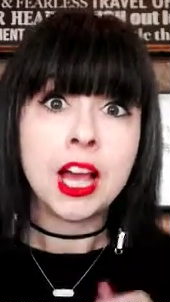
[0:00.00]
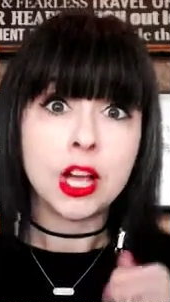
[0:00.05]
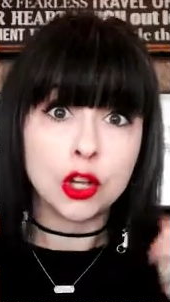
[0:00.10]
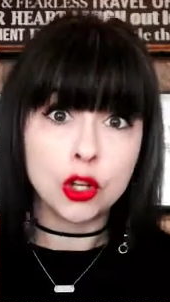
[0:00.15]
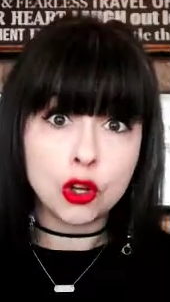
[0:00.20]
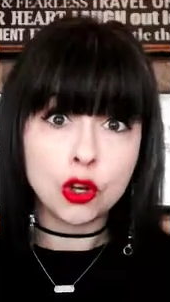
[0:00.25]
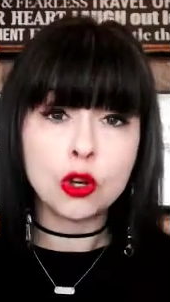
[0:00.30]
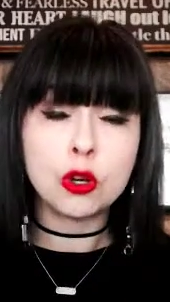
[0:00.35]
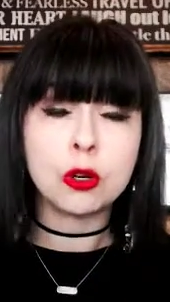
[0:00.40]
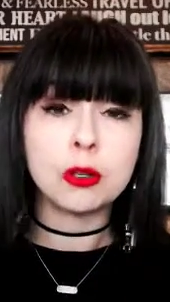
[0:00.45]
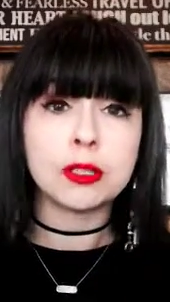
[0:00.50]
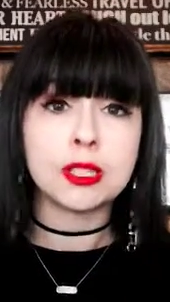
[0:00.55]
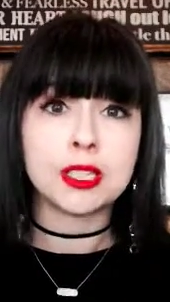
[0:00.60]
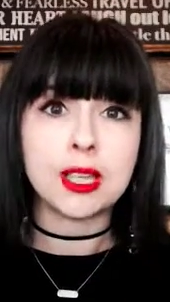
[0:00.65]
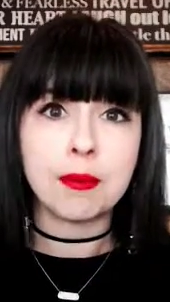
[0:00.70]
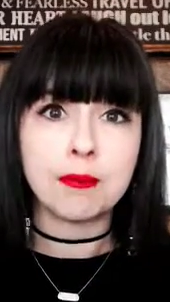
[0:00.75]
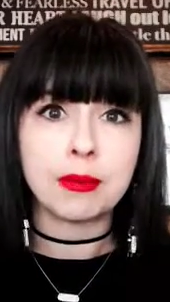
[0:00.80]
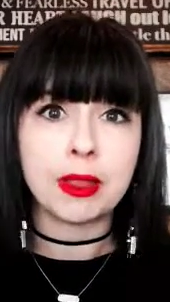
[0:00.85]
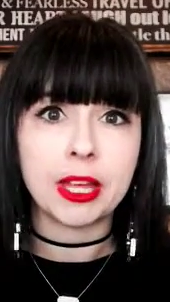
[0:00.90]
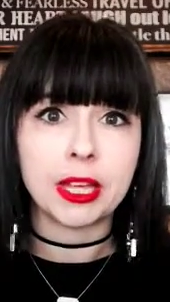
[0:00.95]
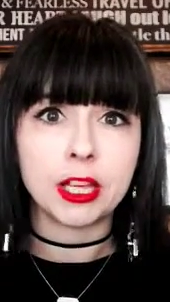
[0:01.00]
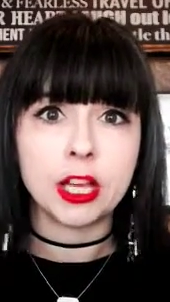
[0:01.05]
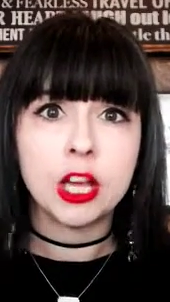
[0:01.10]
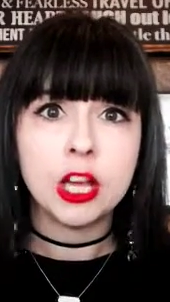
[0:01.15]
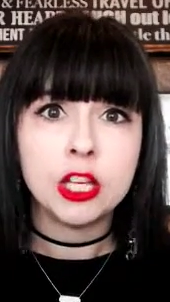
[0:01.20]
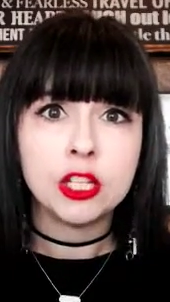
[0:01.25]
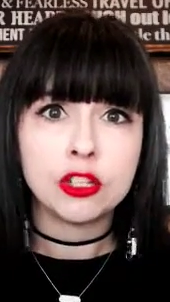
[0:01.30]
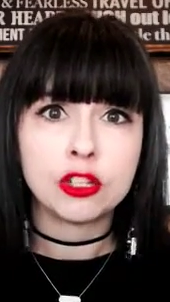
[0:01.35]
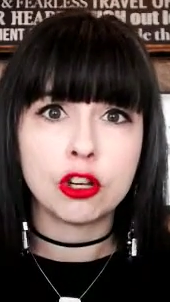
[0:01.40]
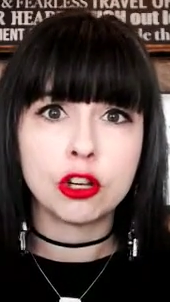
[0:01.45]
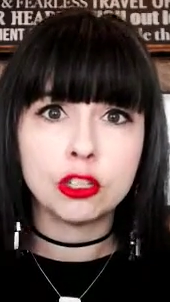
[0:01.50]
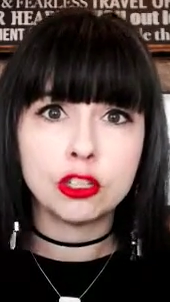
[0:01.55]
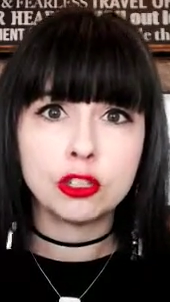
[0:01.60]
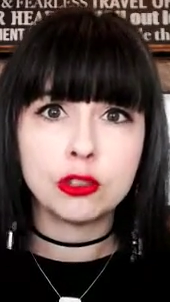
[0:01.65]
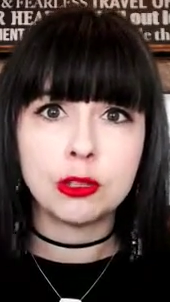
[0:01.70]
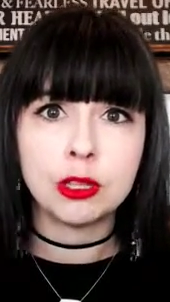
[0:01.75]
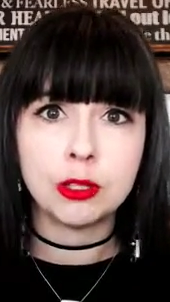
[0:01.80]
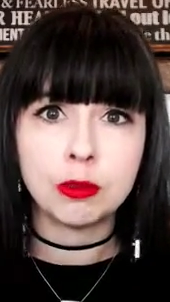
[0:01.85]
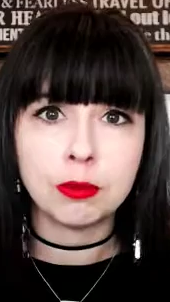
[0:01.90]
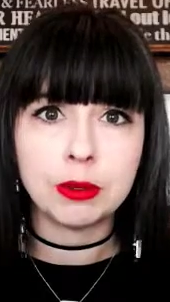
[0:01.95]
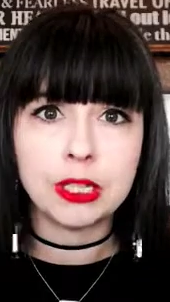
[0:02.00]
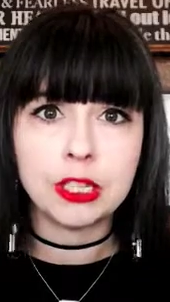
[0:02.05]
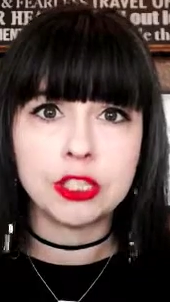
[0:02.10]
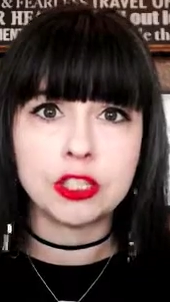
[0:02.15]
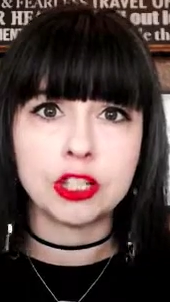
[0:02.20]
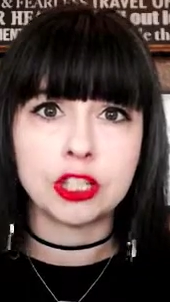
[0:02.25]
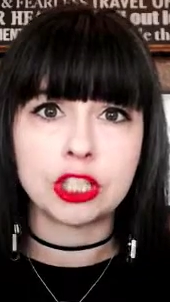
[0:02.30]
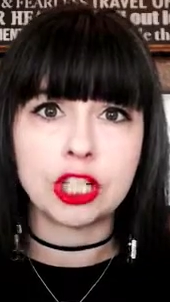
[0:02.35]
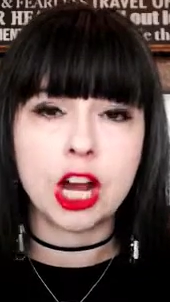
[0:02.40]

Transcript: Google something. Start doing the research.